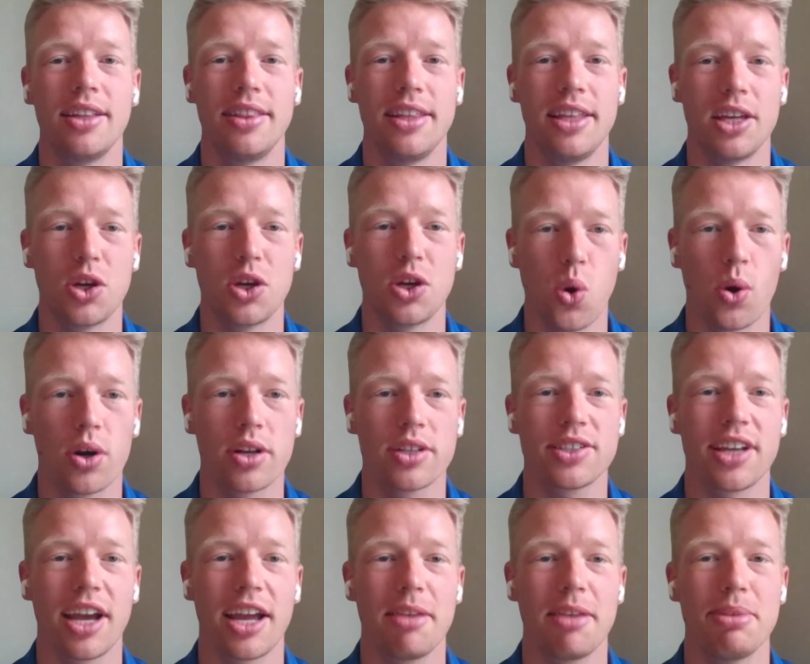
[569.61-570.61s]
the court
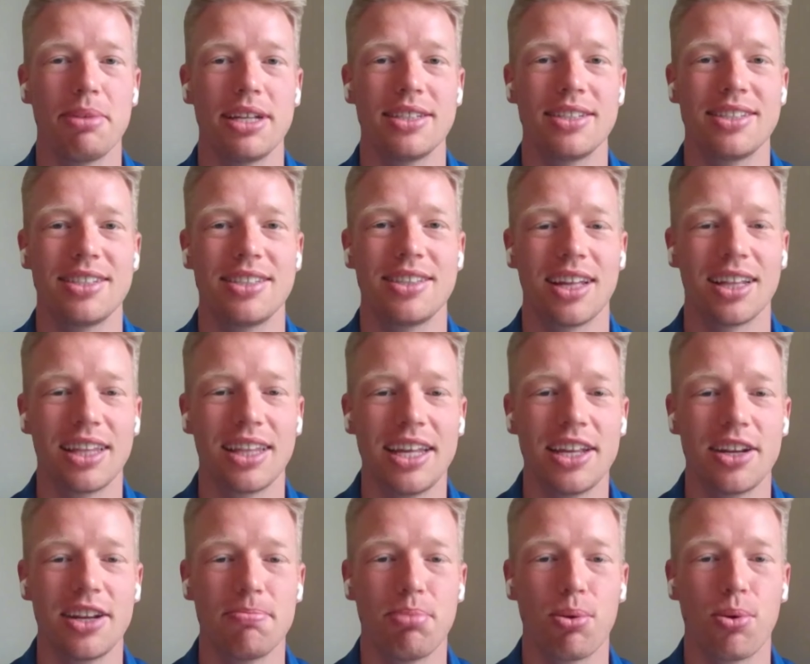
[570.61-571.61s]
assignments, the
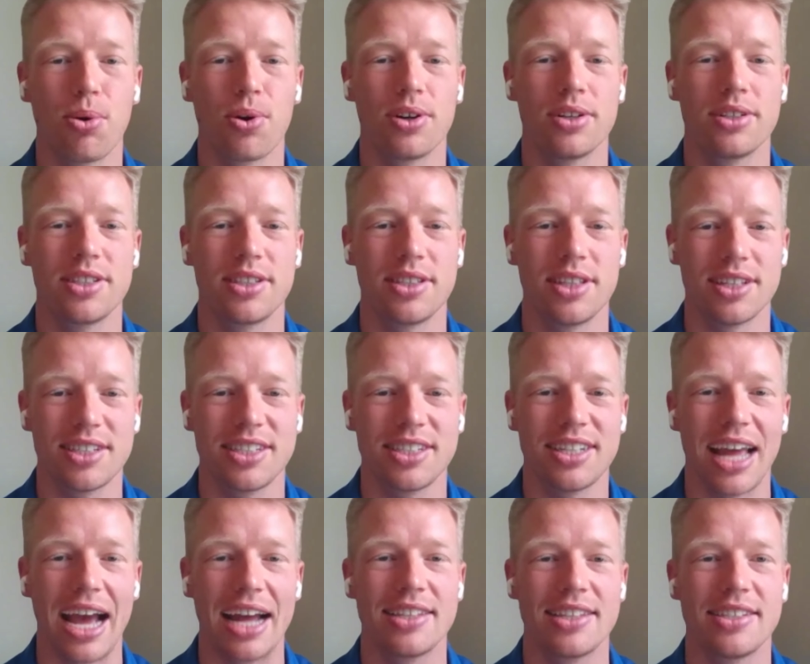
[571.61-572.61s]
leaderboards, the
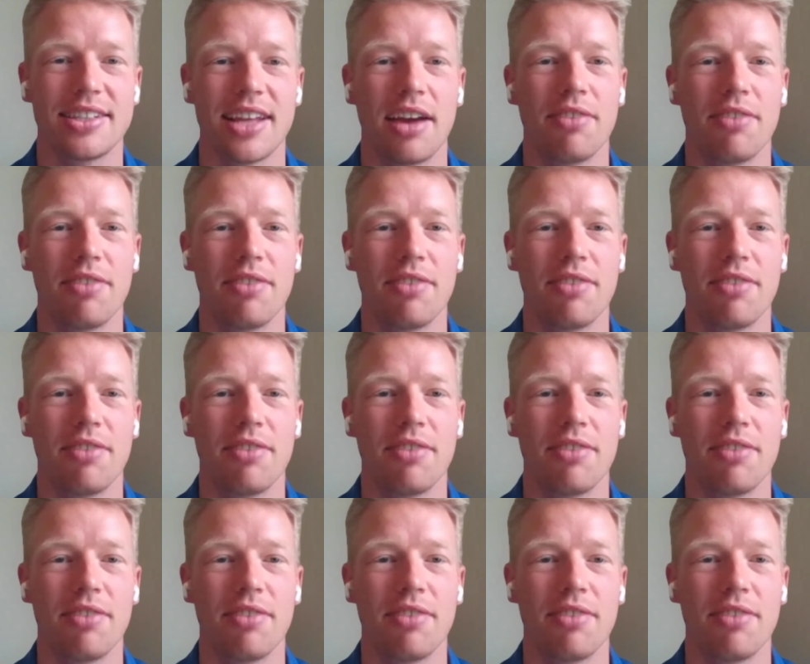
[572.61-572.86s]
stats,